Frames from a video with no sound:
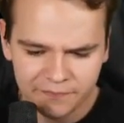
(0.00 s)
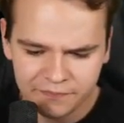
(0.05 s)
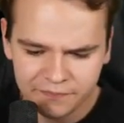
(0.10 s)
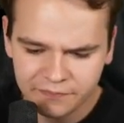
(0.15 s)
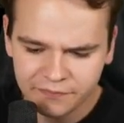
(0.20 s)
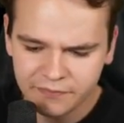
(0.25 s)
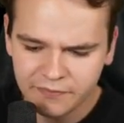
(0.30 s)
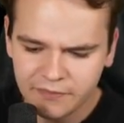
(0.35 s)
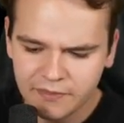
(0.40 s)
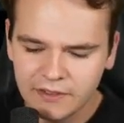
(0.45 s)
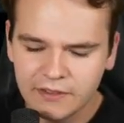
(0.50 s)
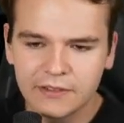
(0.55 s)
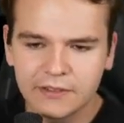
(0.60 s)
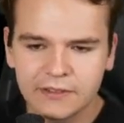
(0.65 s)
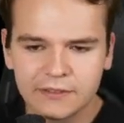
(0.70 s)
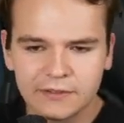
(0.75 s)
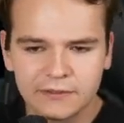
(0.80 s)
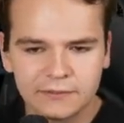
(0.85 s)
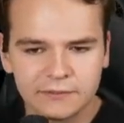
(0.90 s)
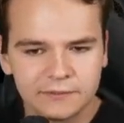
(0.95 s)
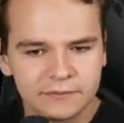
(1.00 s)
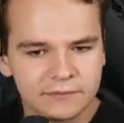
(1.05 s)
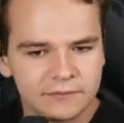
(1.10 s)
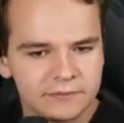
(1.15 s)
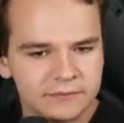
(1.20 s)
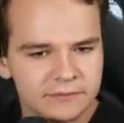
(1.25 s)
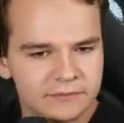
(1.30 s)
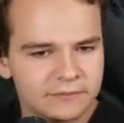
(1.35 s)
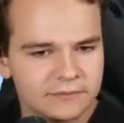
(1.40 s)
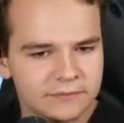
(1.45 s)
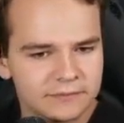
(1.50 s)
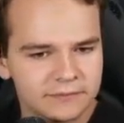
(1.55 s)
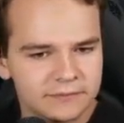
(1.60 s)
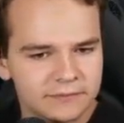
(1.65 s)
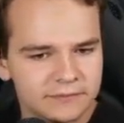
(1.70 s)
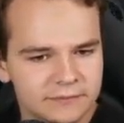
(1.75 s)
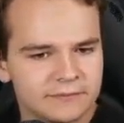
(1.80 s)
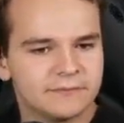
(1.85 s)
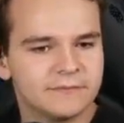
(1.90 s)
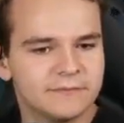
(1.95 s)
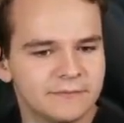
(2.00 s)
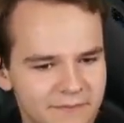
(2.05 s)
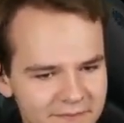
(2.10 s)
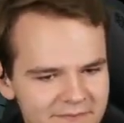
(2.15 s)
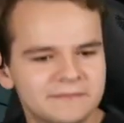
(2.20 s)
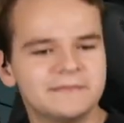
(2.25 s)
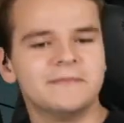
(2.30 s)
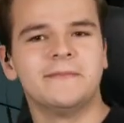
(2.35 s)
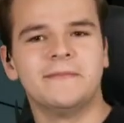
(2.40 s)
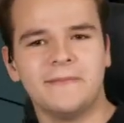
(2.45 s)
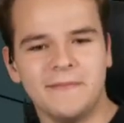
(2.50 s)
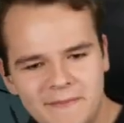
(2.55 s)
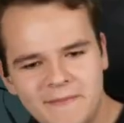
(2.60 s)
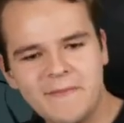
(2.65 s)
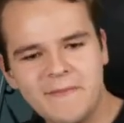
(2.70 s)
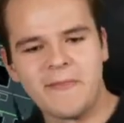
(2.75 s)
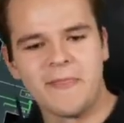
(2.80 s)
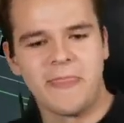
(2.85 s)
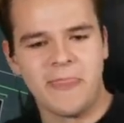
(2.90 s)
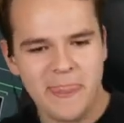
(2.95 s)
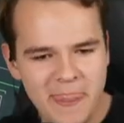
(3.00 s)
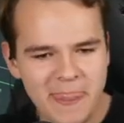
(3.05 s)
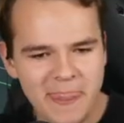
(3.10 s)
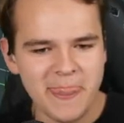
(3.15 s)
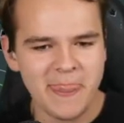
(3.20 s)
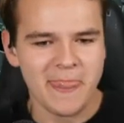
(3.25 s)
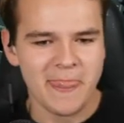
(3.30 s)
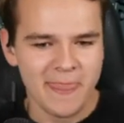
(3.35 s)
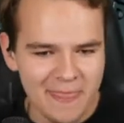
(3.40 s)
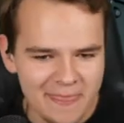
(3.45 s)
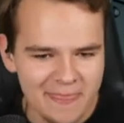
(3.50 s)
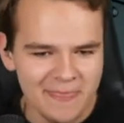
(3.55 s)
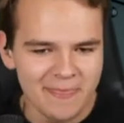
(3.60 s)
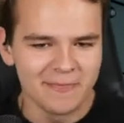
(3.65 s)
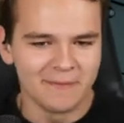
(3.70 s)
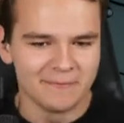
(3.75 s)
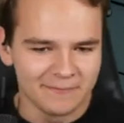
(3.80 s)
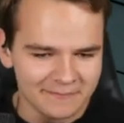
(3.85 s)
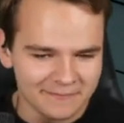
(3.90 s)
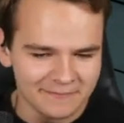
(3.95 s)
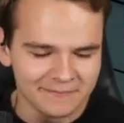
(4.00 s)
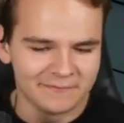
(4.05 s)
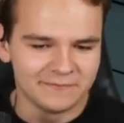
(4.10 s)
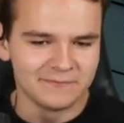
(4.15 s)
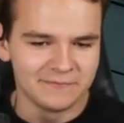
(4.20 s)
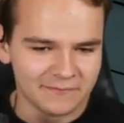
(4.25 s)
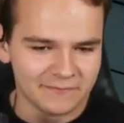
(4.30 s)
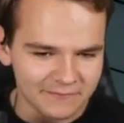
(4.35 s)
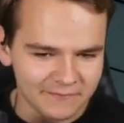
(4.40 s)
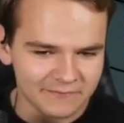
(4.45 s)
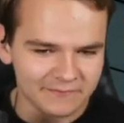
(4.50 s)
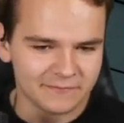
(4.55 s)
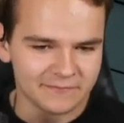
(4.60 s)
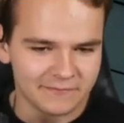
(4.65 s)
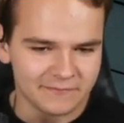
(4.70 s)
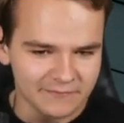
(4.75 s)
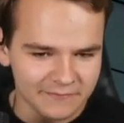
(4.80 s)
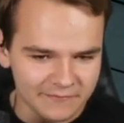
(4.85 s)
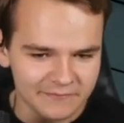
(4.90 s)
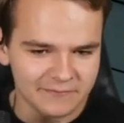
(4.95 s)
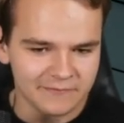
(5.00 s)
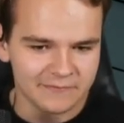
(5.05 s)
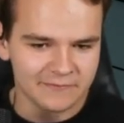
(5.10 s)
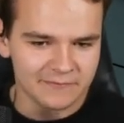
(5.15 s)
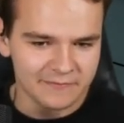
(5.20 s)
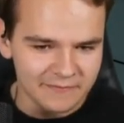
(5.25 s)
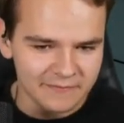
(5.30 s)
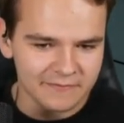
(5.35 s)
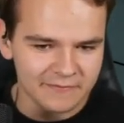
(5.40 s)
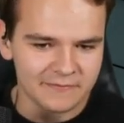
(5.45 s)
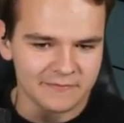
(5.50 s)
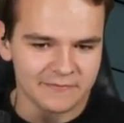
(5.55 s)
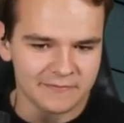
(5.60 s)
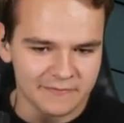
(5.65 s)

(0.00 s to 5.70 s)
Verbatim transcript: Cameron Barotti donated 10 dollars American. Start up that butter machine.